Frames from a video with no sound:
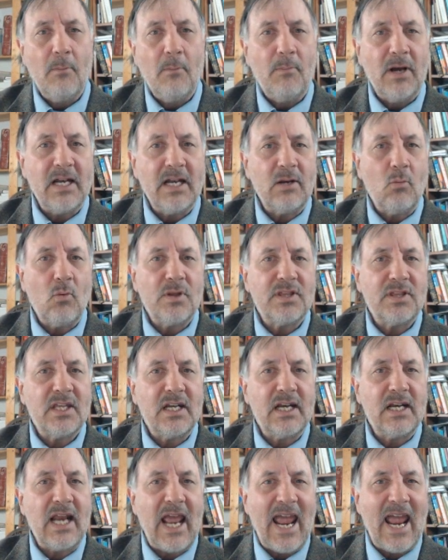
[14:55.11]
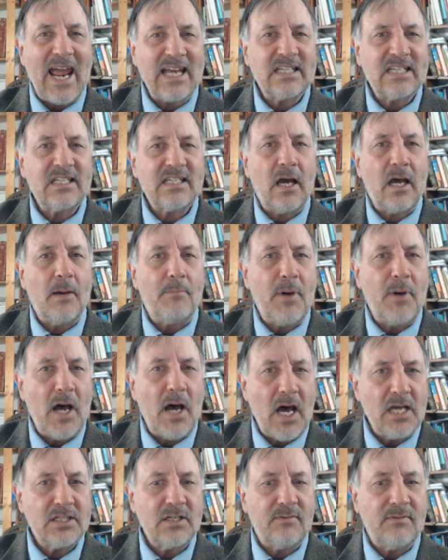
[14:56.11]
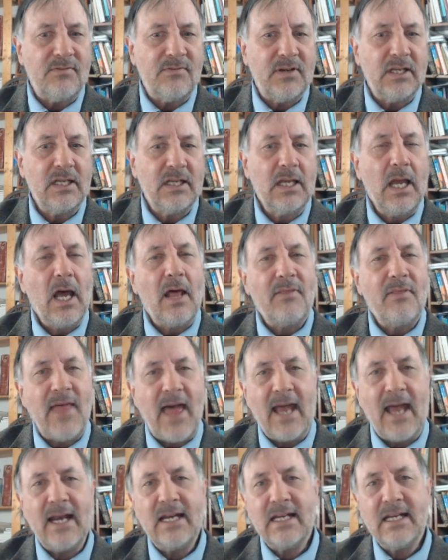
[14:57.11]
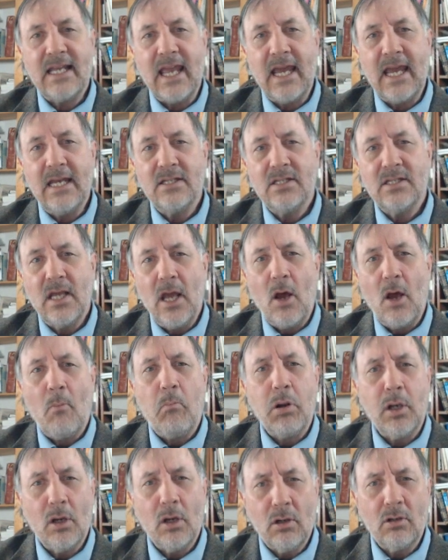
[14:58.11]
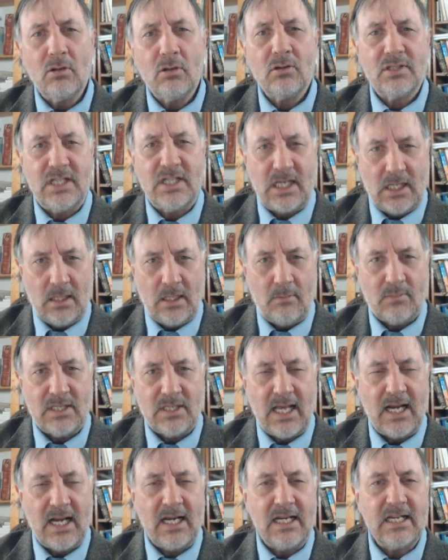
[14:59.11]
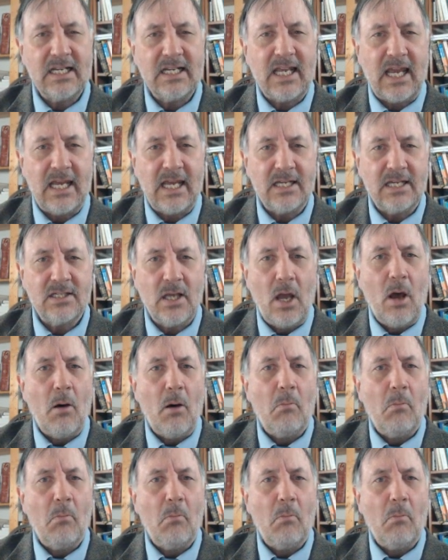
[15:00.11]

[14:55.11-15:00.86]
But with an s apostrophe, that indicates plural teams. That indicates